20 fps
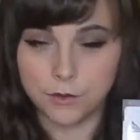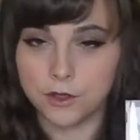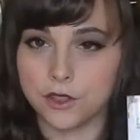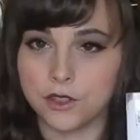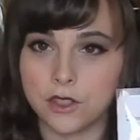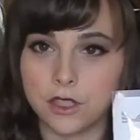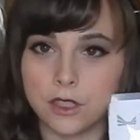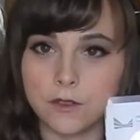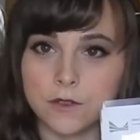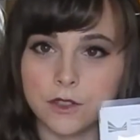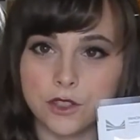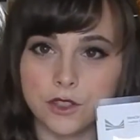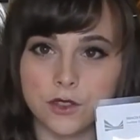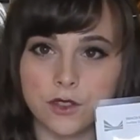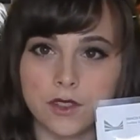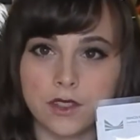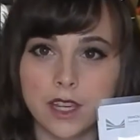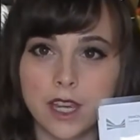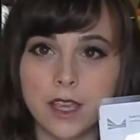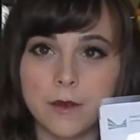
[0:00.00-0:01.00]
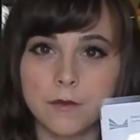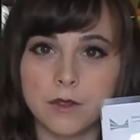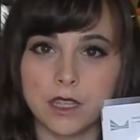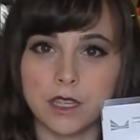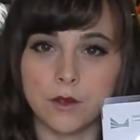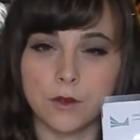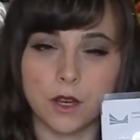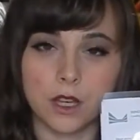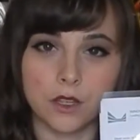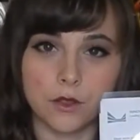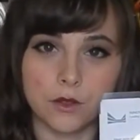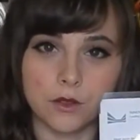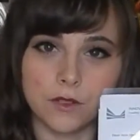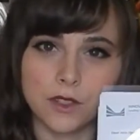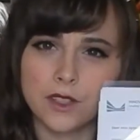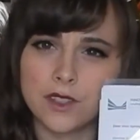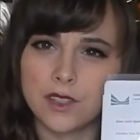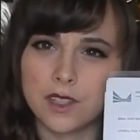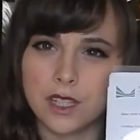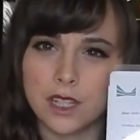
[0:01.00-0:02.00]
there's the official stamp, EUA
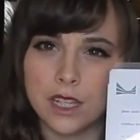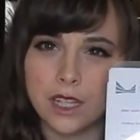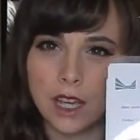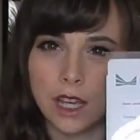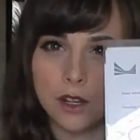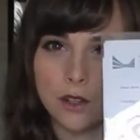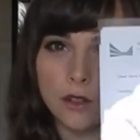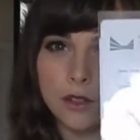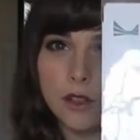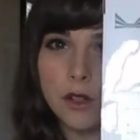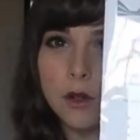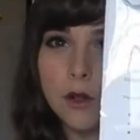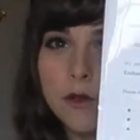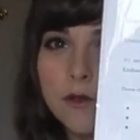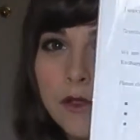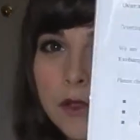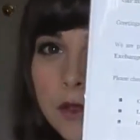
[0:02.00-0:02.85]
University. I don't know if